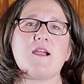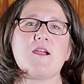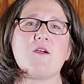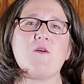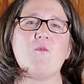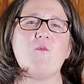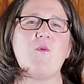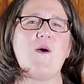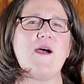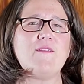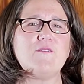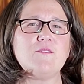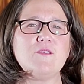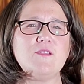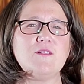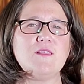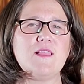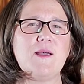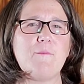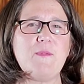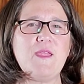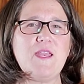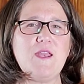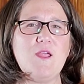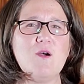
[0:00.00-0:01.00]
why don't you
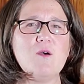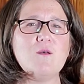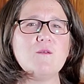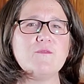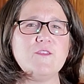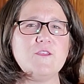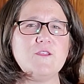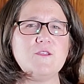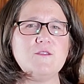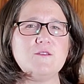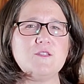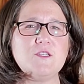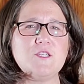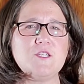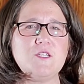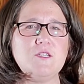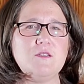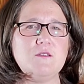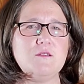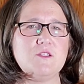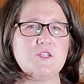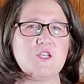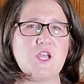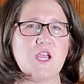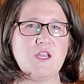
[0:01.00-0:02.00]
let me know if you
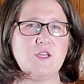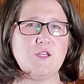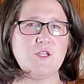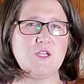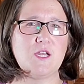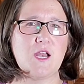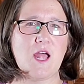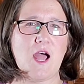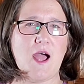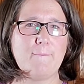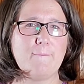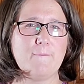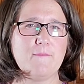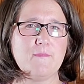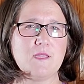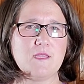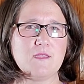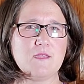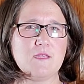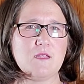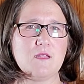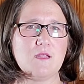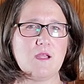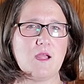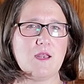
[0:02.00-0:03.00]
change it up
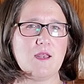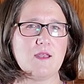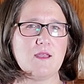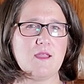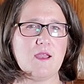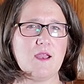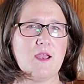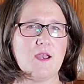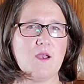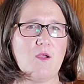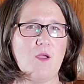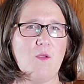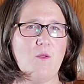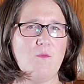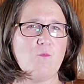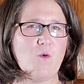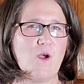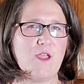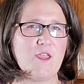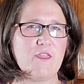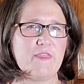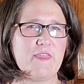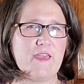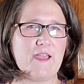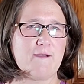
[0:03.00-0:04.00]
and
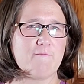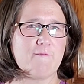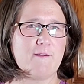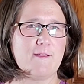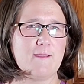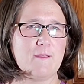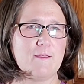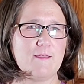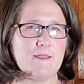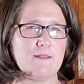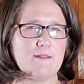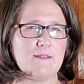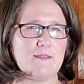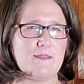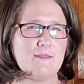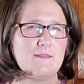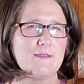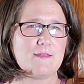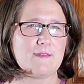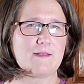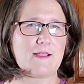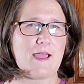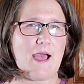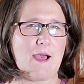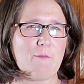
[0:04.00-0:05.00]
what you think about it in the
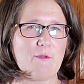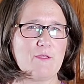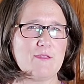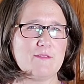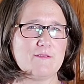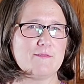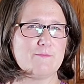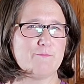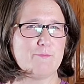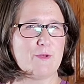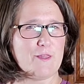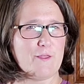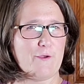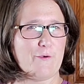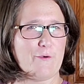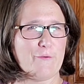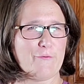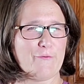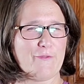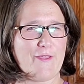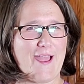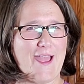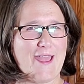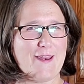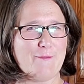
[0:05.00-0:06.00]
comments below.
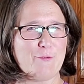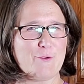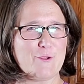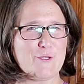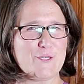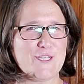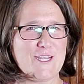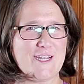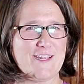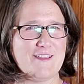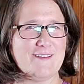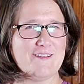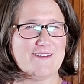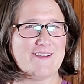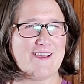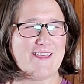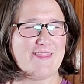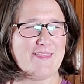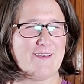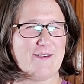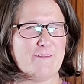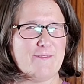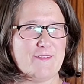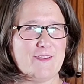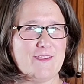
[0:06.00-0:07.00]
I'd appreciate it. I
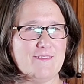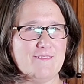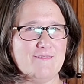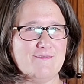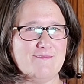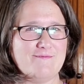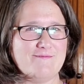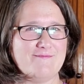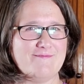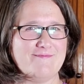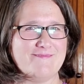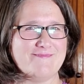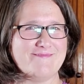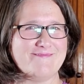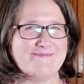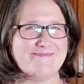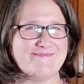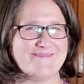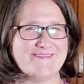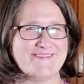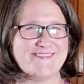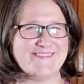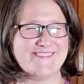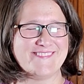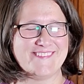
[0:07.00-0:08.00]
love it.
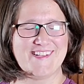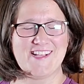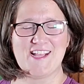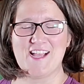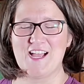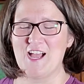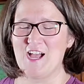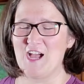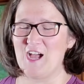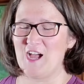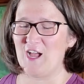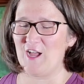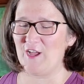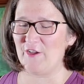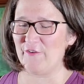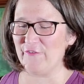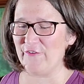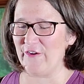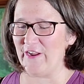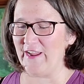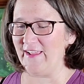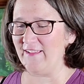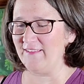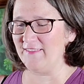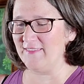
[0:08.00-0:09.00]
All
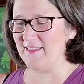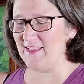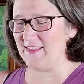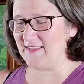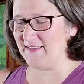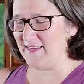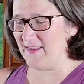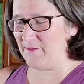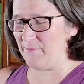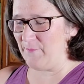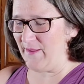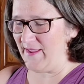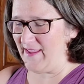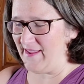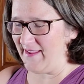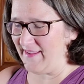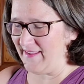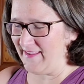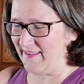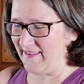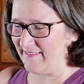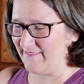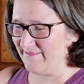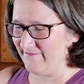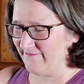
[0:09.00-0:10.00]
right, let's get baking.